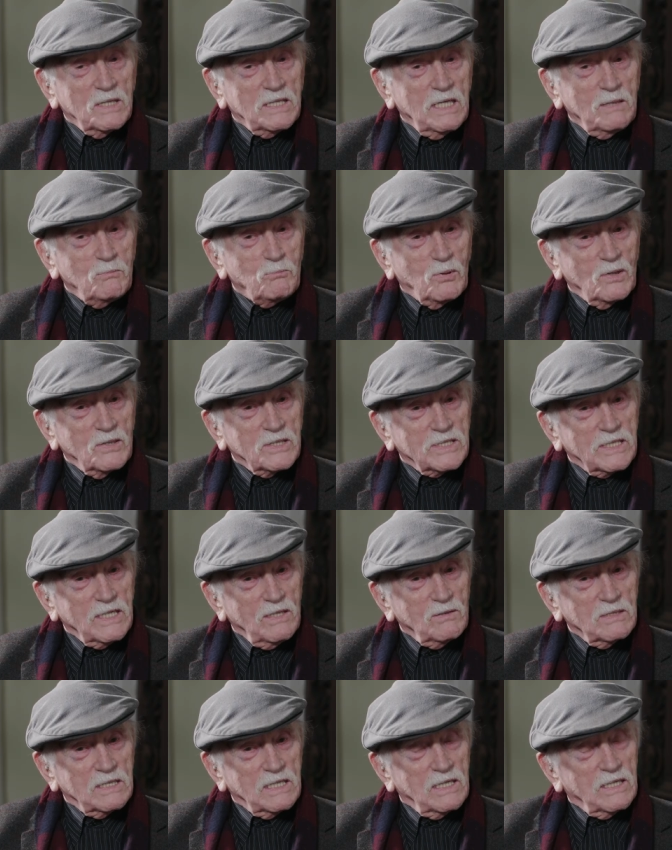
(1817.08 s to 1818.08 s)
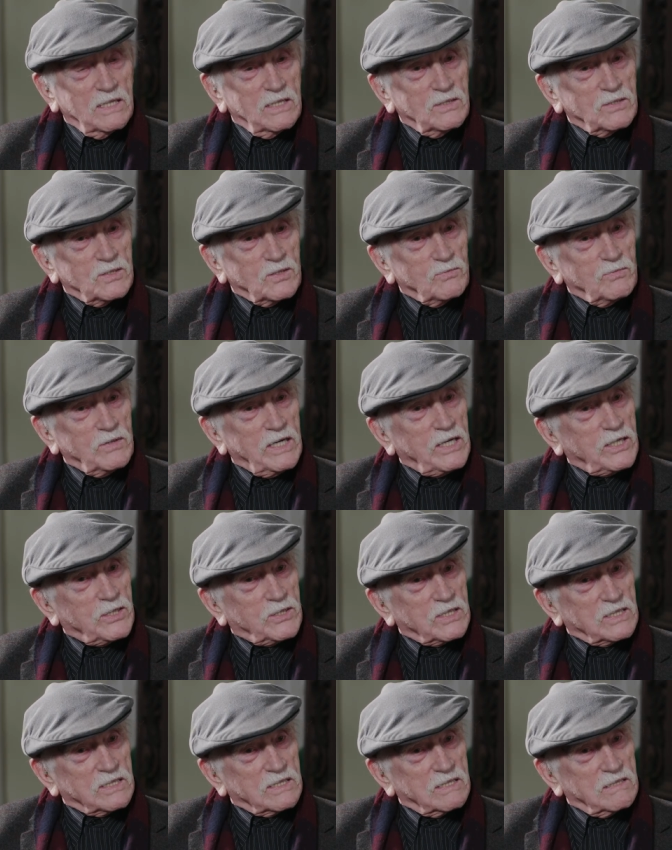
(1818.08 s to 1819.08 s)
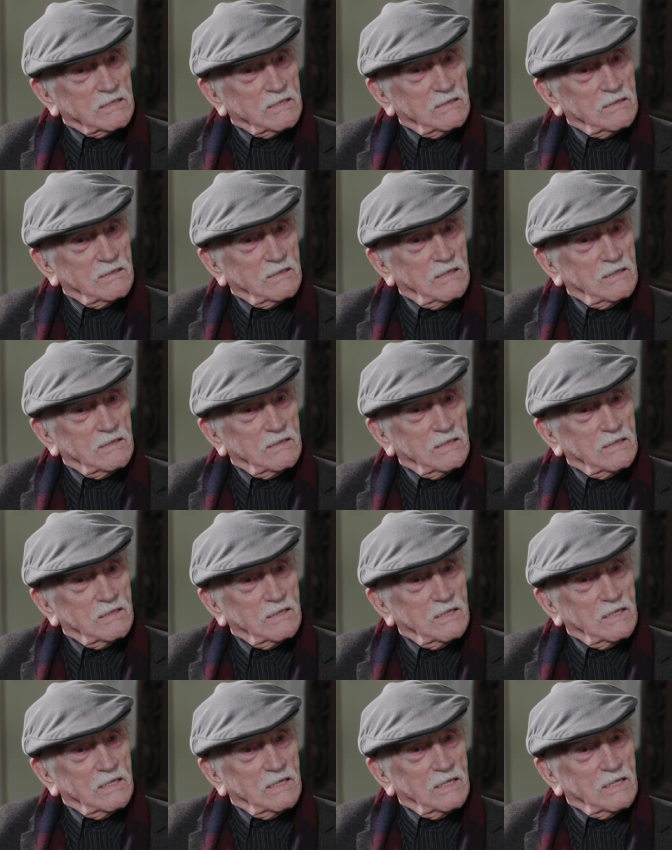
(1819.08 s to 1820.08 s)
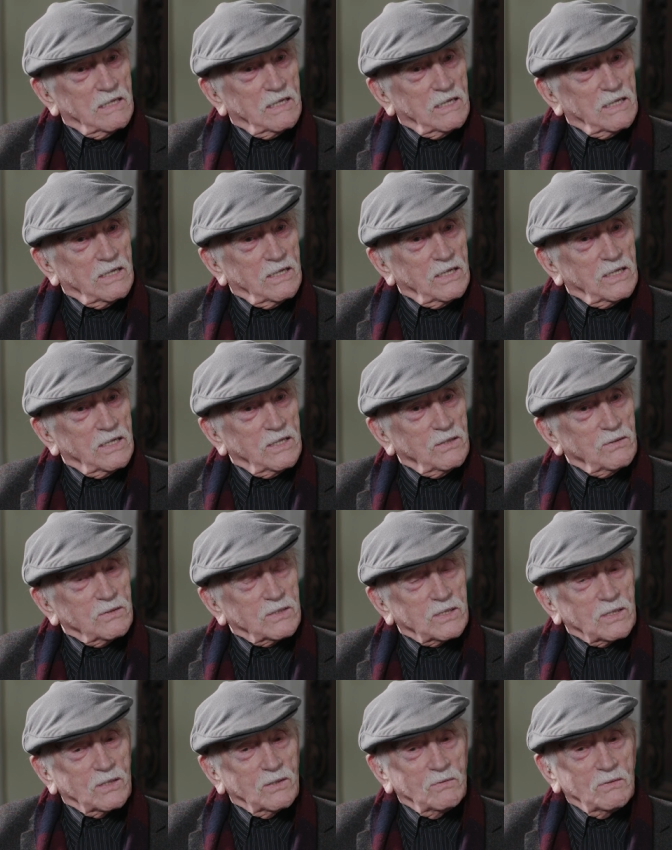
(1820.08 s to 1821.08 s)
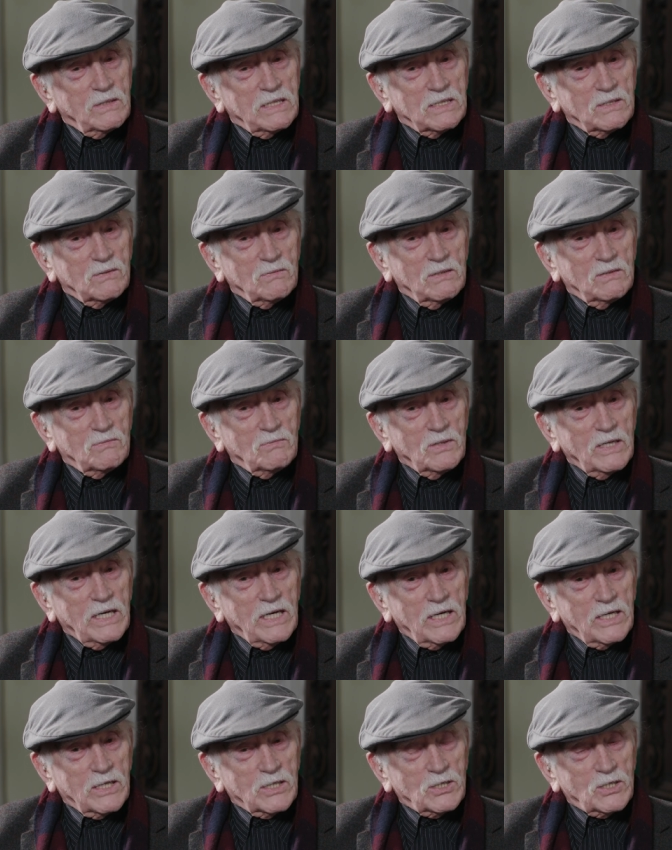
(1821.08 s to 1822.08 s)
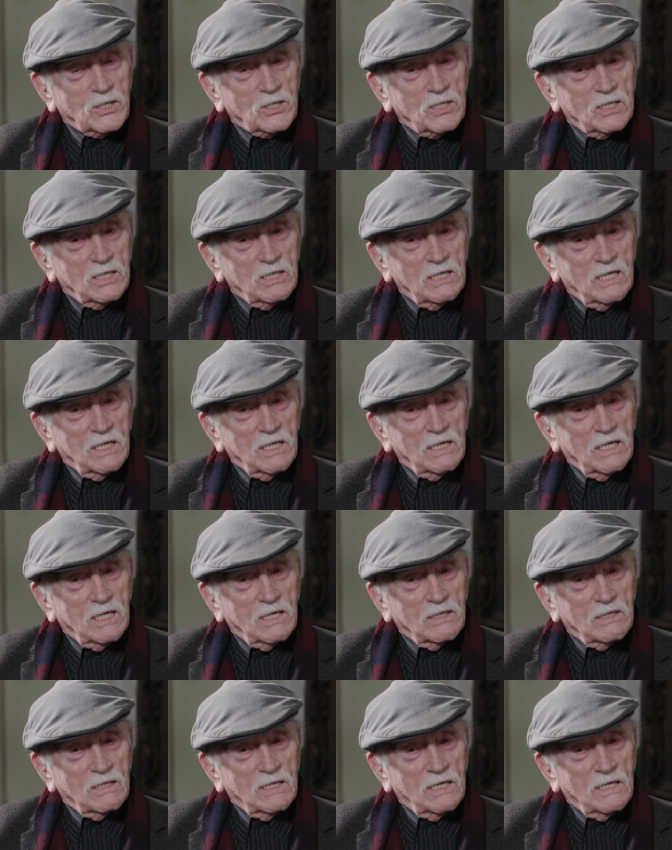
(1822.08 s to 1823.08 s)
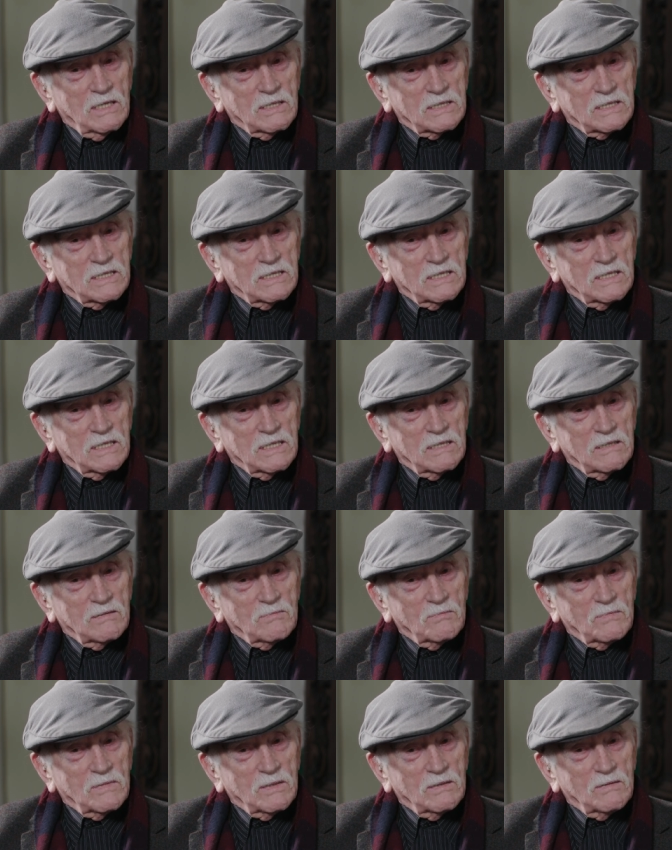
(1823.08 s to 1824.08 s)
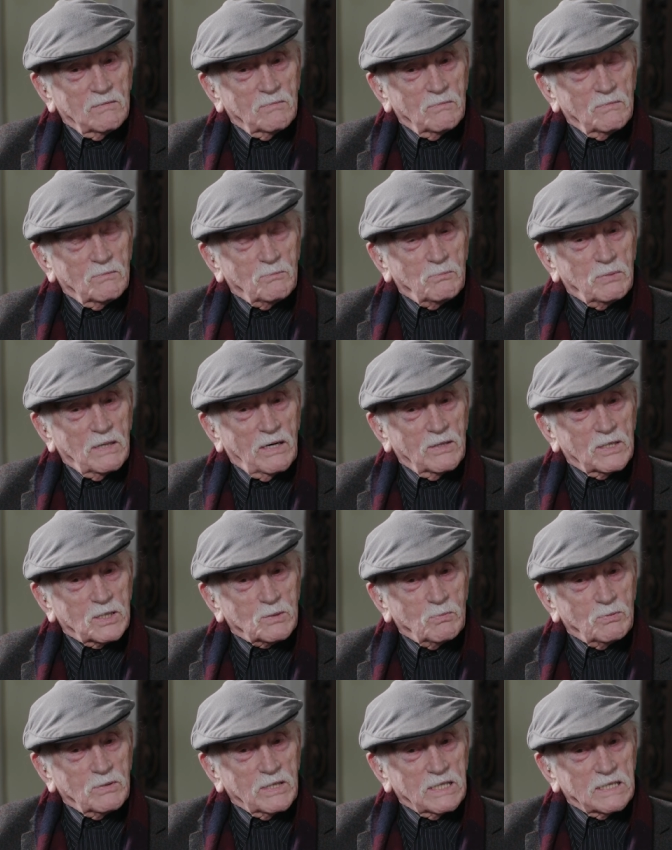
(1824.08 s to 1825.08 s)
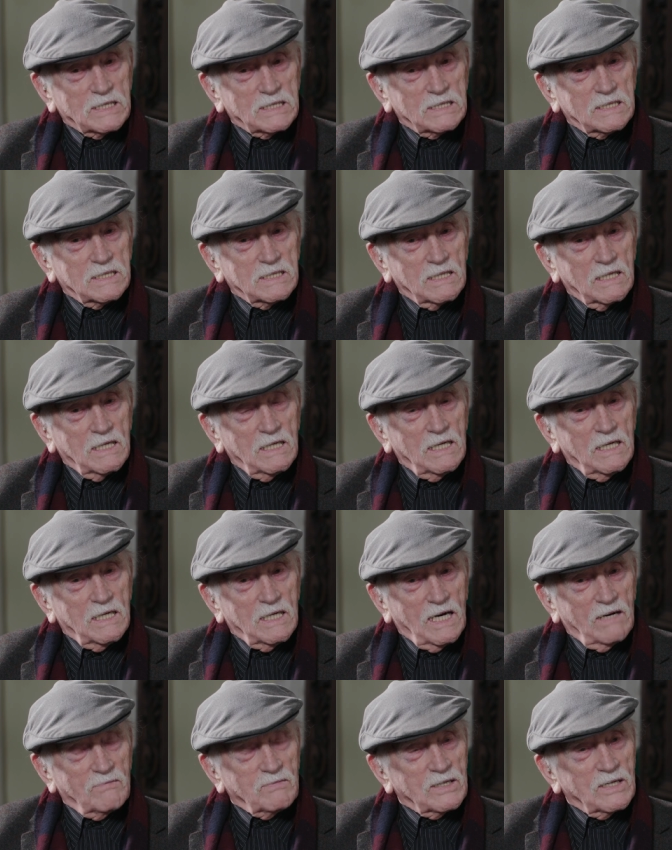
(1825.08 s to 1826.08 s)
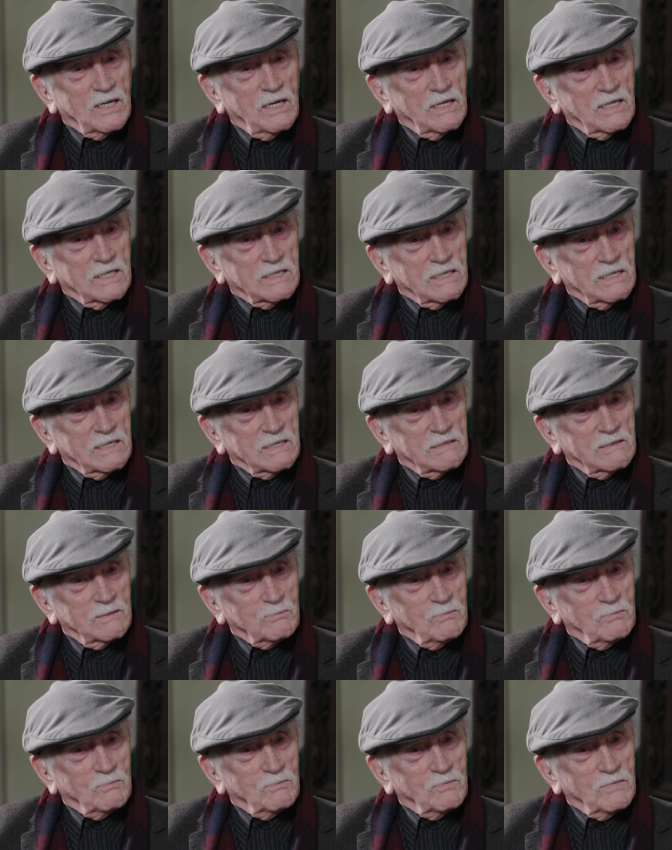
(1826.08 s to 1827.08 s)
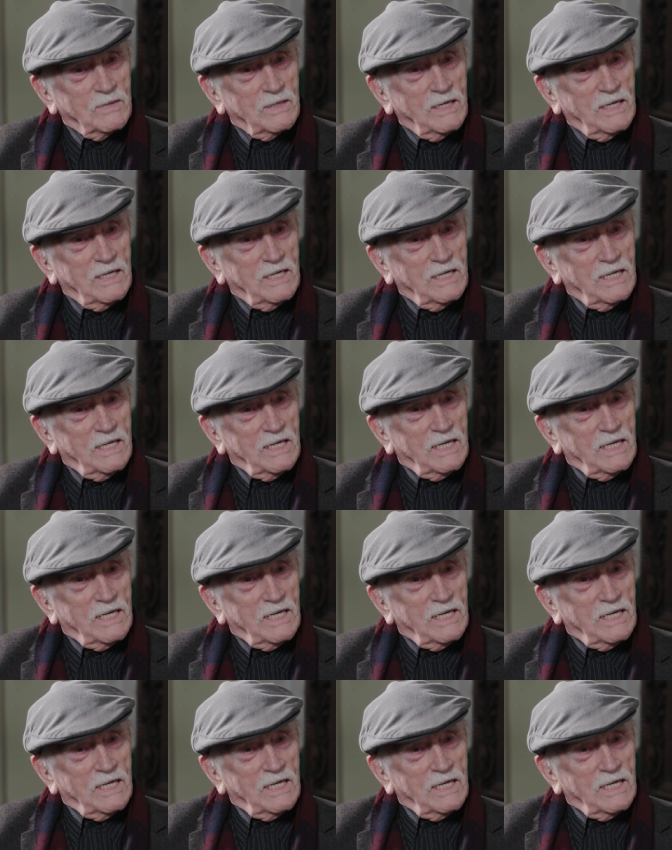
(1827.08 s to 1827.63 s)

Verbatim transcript: but he'd burst out then into rages. Oh. He used to go into a rage uh, at um, parish priests having holidays. Right.